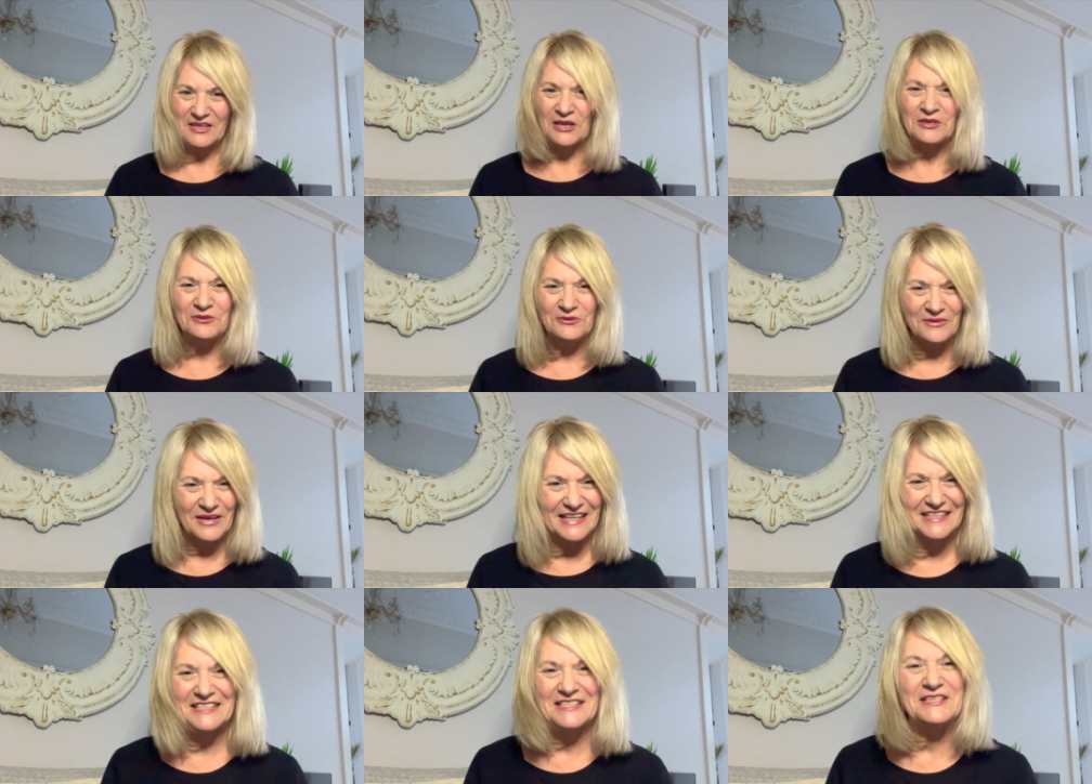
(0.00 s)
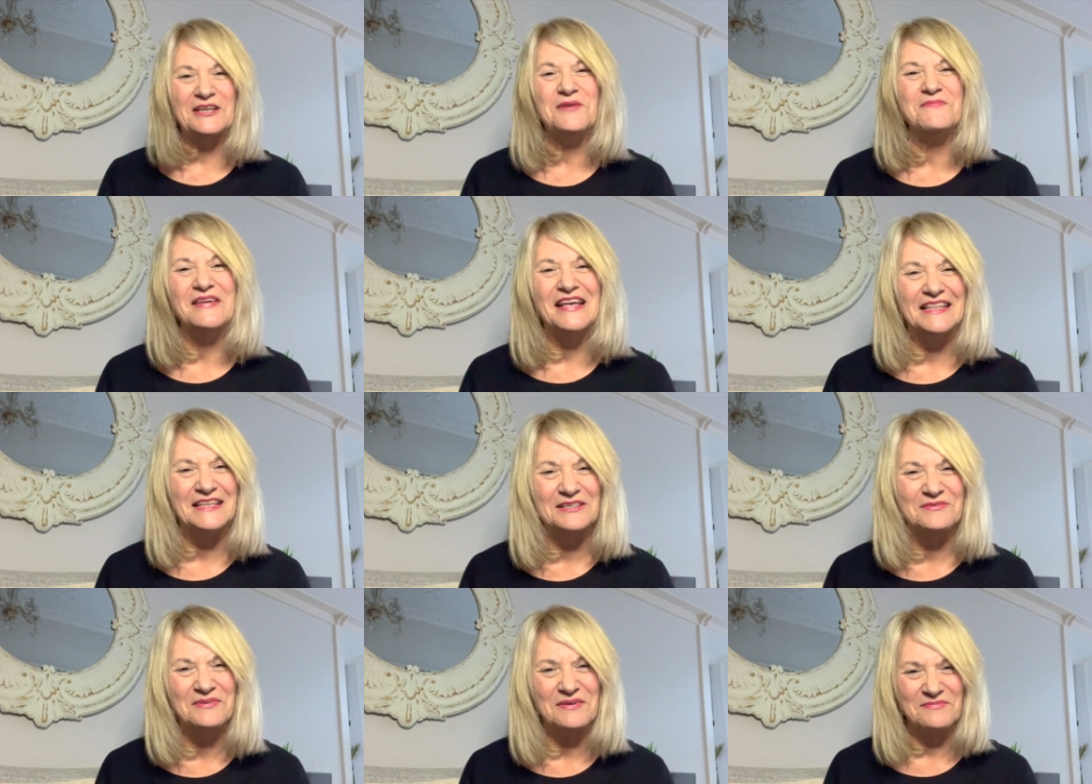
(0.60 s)
you'll get to know me a
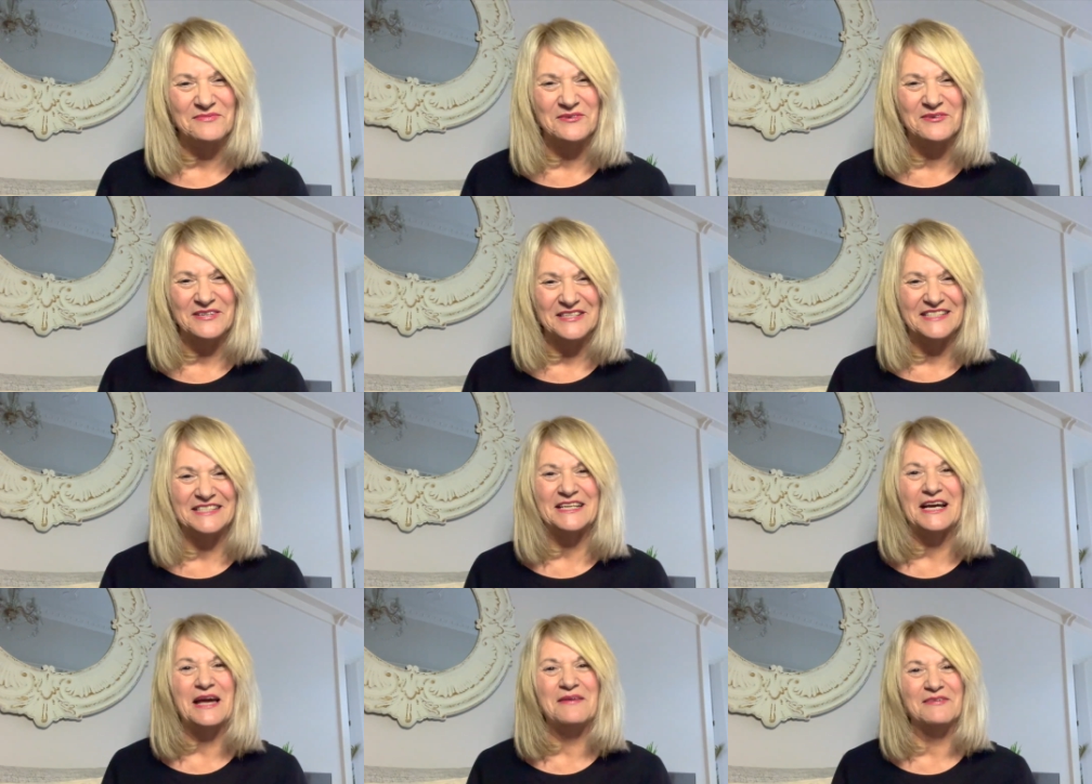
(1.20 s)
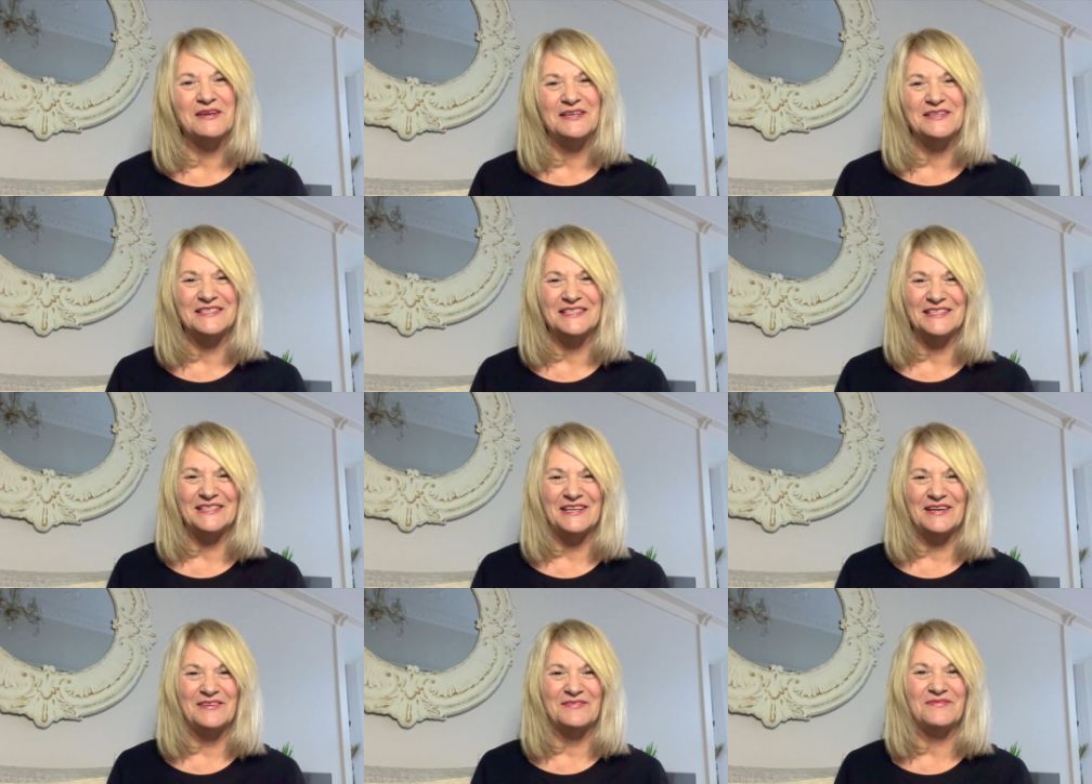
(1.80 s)
little bit more as time goes
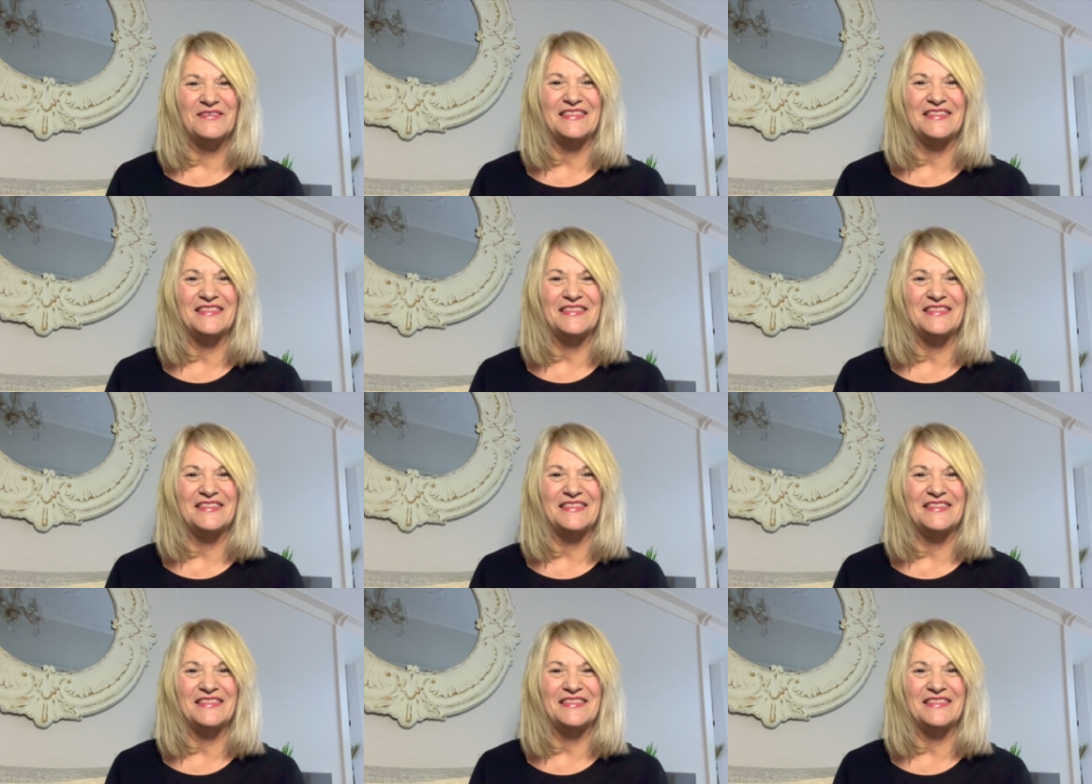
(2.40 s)
along,